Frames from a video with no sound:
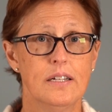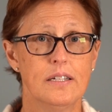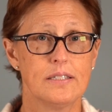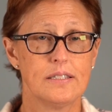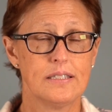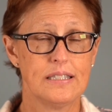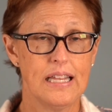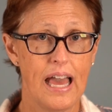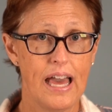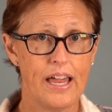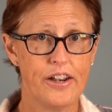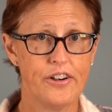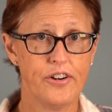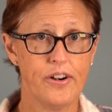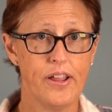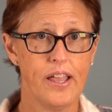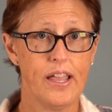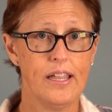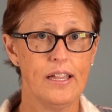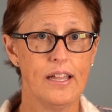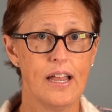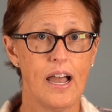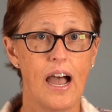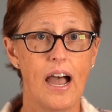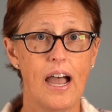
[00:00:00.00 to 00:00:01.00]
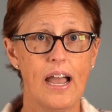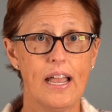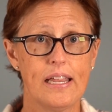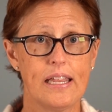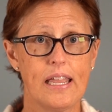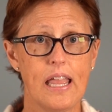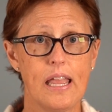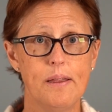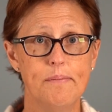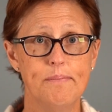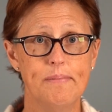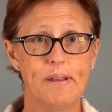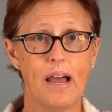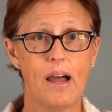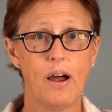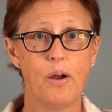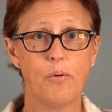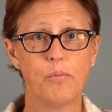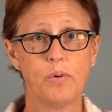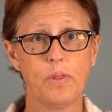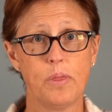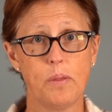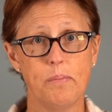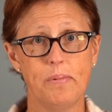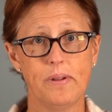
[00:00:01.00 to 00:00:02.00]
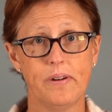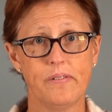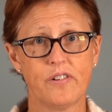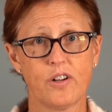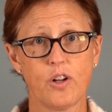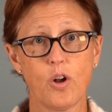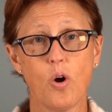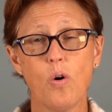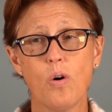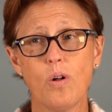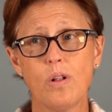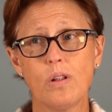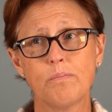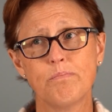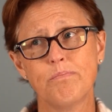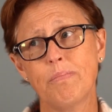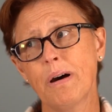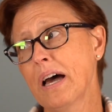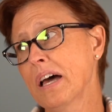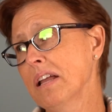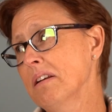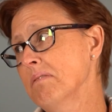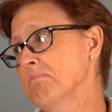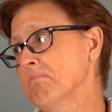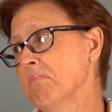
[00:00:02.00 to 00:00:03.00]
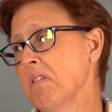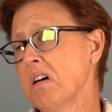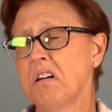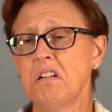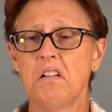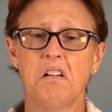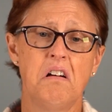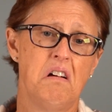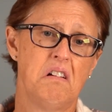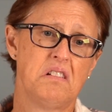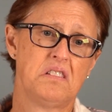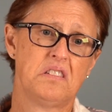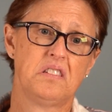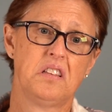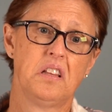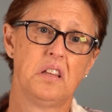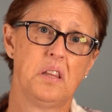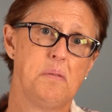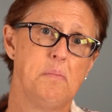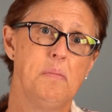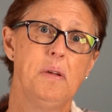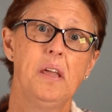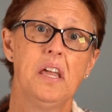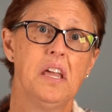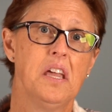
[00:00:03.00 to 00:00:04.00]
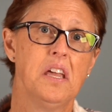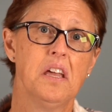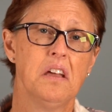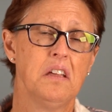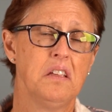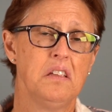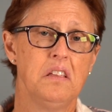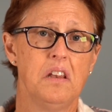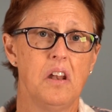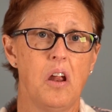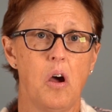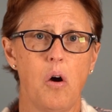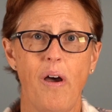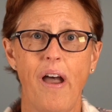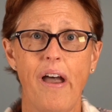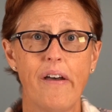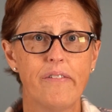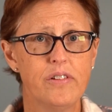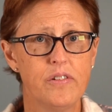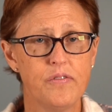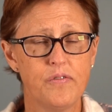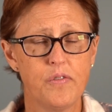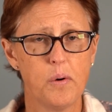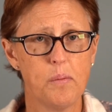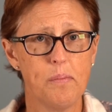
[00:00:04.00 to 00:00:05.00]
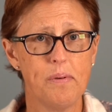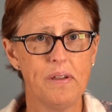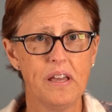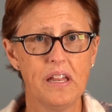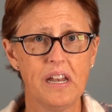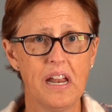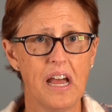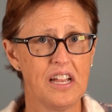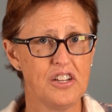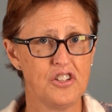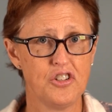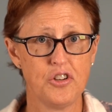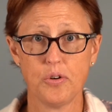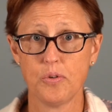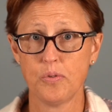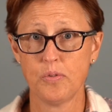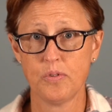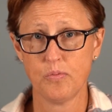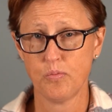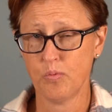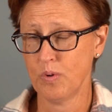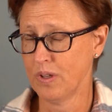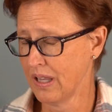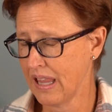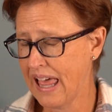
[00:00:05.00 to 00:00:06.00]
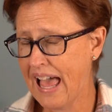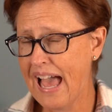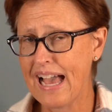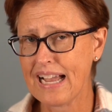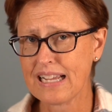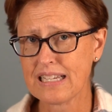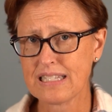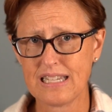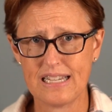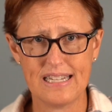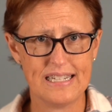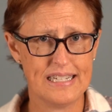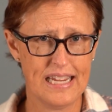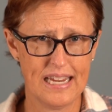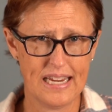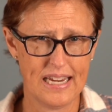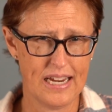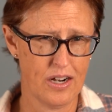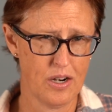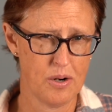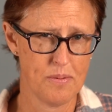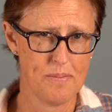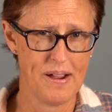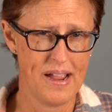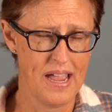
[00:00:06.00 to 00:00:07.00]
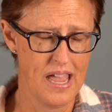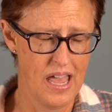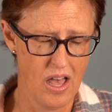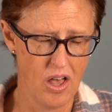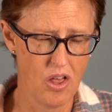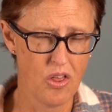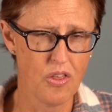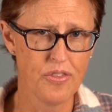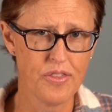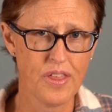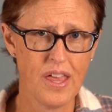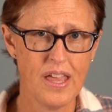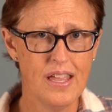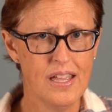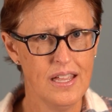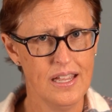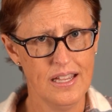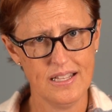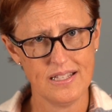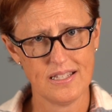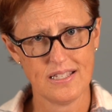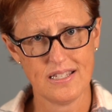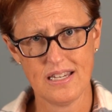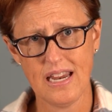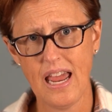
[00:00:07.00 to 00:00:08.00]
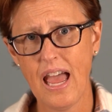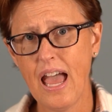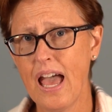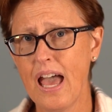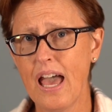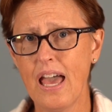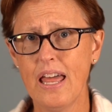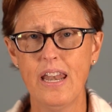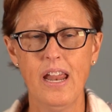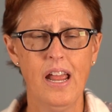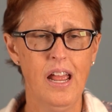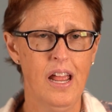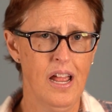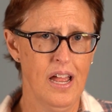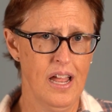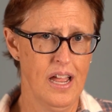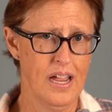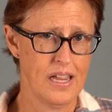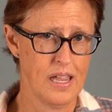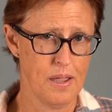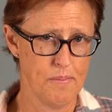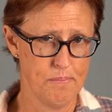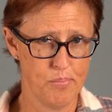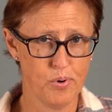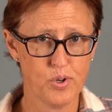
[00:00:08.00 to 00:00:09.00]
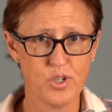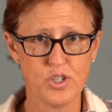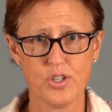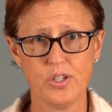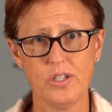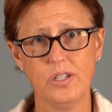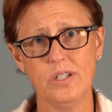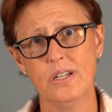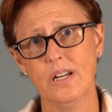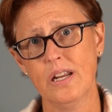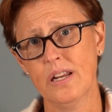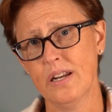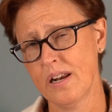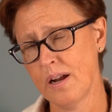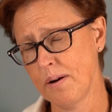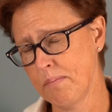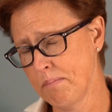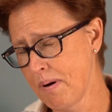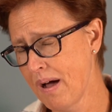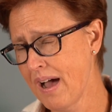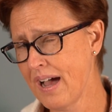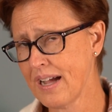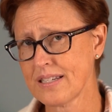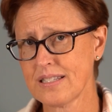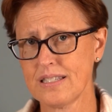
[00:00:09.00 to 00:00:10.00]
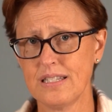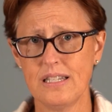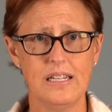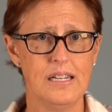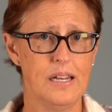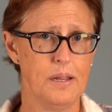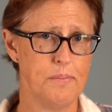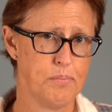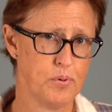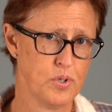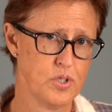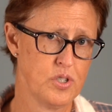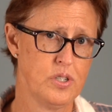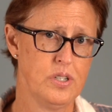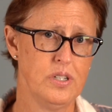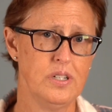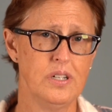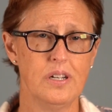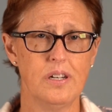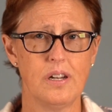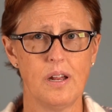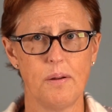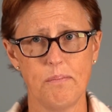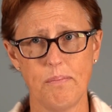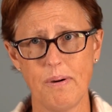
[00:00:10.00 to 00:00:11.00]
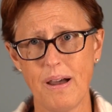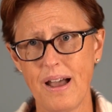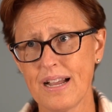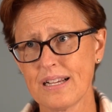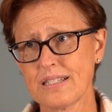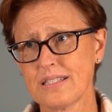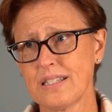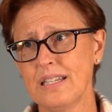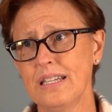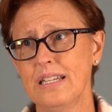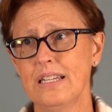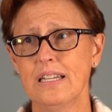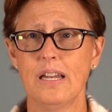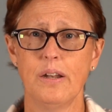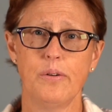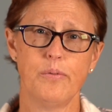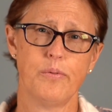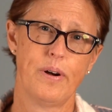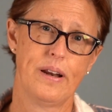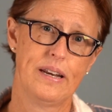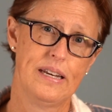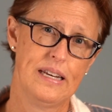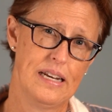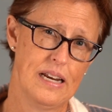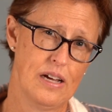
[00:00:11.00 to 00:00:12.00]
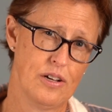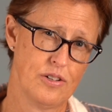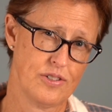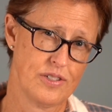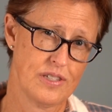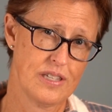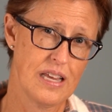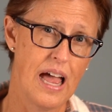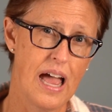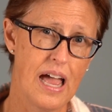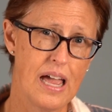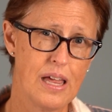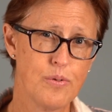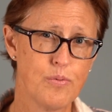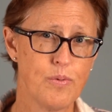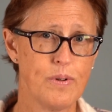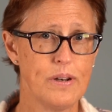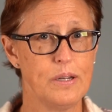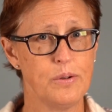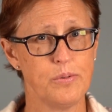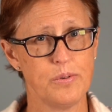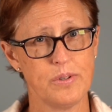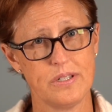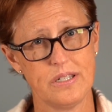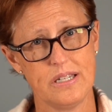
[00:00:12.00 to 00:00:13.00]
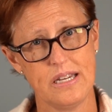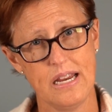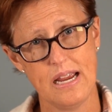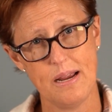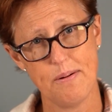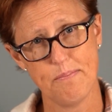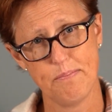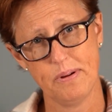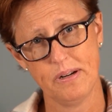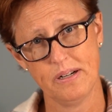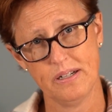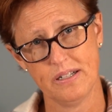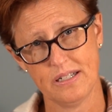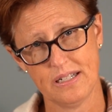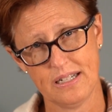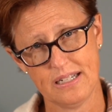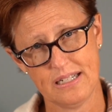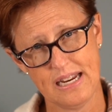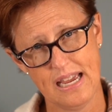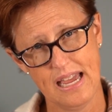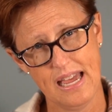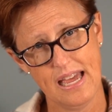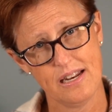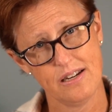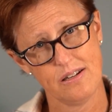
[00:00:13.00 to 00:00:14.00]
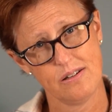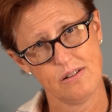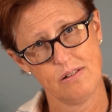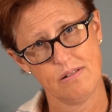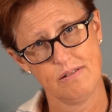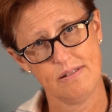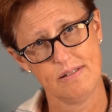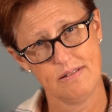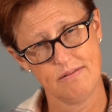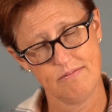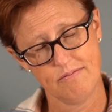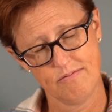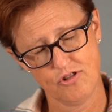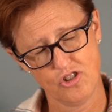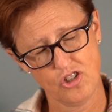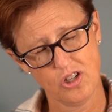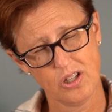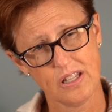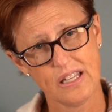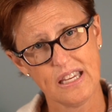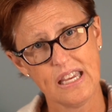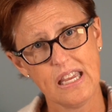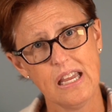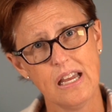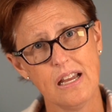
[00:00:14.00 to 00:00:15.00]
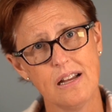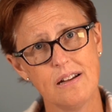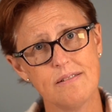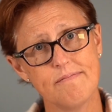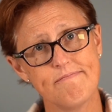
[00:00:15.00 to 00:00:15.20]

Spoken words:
Saturday I came down with a bit of a cold, but silly me, heaven forbid I should relax and take care of my health. Instead, I kept pushing and unboxing and pushing and unboxing and running outside when it was damp and had chilly.